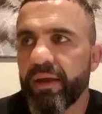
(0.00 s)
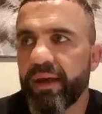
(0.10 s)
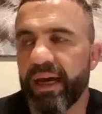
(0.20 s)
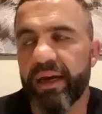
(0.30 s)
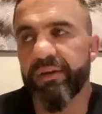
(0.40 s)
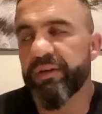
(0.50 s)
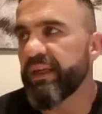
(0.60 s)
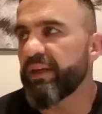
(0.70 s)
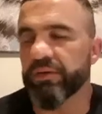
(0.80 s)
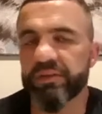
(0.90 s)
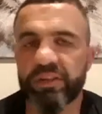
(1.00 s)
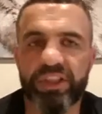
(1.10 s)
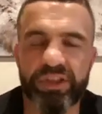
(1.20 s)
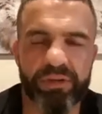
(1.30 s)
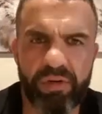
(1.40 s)
And he got the
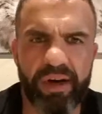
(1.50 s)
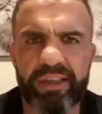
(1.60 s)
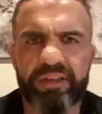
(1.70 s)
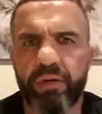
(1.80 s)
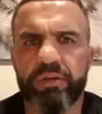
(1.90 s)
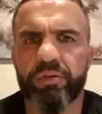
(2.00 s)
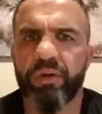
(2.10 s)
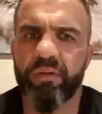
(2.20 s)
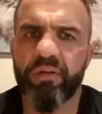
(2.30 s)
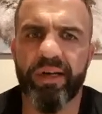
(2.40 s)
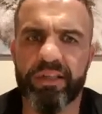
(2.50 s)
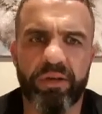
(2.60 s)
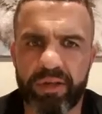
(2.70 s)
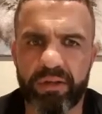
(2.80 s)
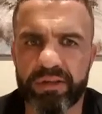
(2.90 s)
decision, rightly so as well. Rightly so,
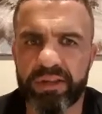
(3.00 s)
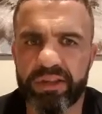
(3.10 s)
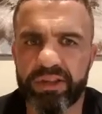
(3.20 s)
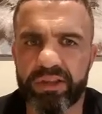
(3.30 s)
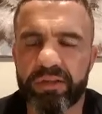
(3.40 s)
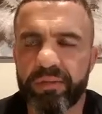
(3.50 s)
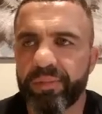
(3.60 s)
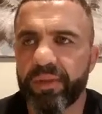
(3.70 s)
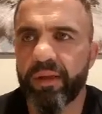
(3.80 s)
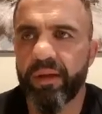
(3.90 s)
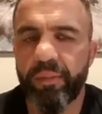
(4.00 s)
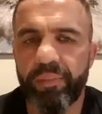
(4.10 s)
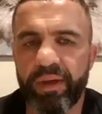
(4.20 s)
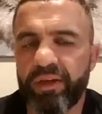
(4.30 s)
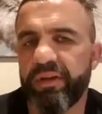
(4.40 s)
he got the decision.
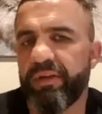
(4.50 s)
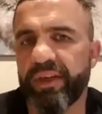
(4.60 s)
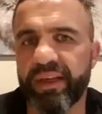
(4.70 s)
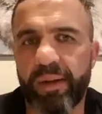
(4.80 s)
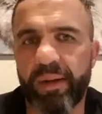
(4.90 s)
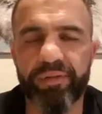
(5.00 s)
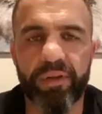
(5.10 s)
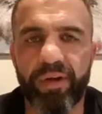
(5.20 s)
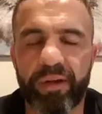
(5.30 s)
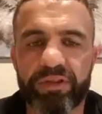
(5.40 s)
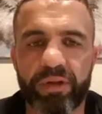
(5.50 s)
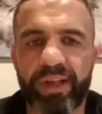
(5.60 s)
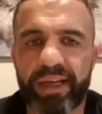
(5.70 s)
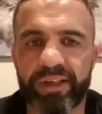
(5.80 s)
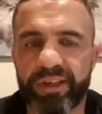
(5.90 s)
But he couldn't even get up after the fight. He was so
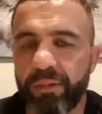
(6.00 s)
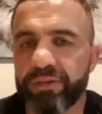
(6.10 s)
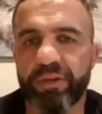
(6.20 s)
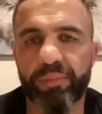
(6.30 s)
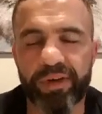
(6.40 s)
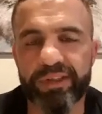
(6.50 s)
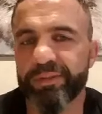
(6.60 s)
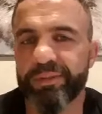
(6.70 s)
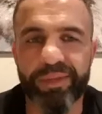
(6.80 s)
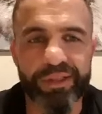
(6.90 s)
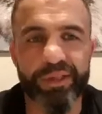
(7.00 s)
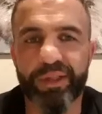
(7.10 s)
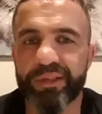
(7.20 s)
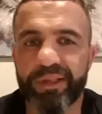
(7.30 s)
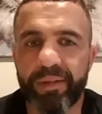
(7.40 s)
knackered, and I was doing press ups and
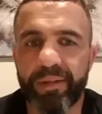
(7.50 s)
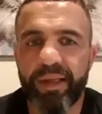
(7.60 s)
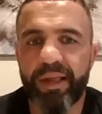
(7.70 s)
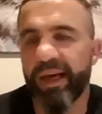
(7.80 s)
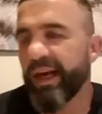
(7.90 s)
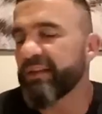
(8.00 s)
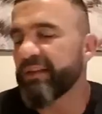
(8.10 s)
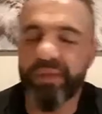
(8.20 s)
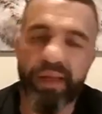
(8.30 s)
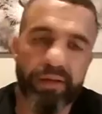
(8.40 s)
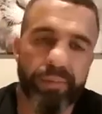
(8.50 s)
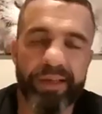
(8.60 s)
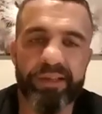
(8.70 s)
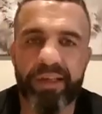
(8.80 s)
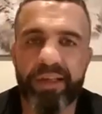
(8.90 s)
messing. And yeah, so
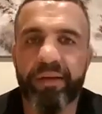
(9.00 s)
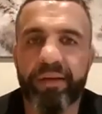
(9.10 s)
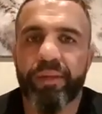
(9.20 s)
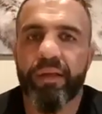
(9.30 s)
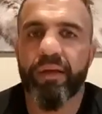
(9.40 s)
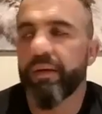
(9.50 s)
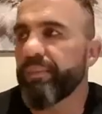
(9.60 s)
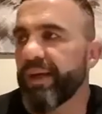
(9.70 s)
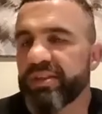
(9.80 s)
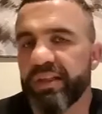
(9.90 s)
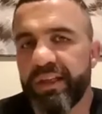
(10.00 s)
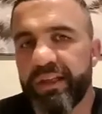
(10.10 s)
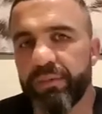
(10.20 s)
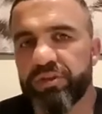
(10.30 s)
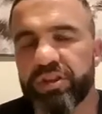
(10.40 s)
basically, it
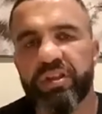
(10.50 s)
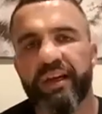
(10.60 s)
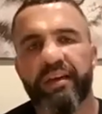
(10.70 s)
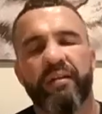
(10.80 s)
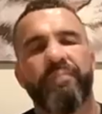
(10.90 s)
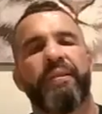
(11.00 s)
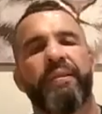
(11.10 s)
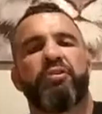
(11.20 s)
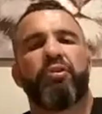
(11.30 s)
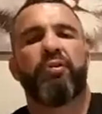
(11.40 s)
was just like there's a lot